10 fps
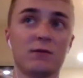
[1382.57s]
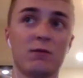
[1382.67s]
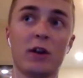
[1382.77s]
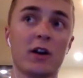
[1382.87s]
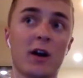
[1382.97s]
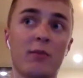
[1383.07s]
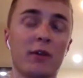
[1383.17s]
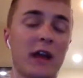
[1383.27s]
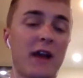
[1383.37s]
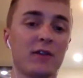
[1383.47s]
we are not
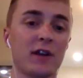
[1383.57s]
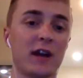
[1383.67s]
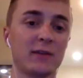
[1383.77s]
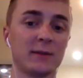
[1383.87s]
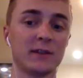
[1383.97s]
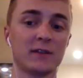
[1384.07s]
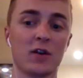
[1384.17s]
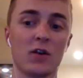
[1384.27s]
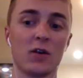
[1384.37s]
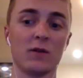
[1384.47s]
putting advertisements
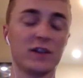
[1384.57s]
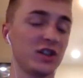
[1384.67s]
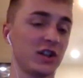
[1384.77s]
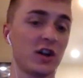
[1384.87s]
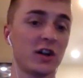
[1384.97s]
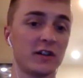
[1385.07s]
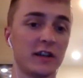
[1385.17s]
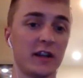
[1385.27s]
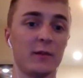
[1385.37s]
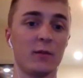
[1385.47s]
on fishing
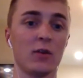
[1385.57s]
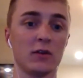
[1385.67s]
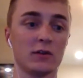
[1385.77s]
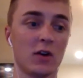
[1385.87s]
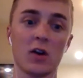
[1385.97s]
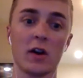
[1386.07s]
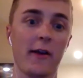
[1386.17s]
content anymore. Sorry.